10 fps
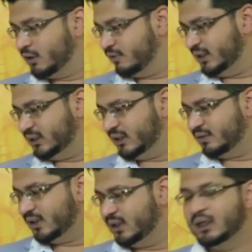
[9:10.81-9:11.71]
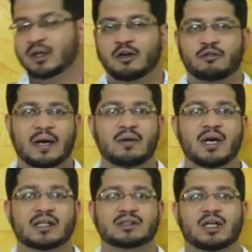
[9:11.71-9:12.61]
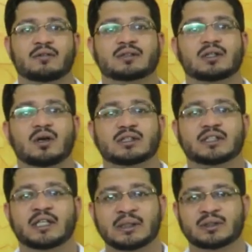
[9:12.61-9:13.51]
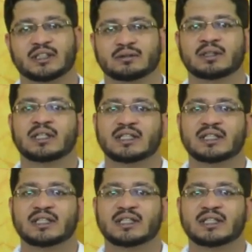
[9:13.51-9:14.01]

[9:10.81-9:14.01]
First of all, founders of the Constitution,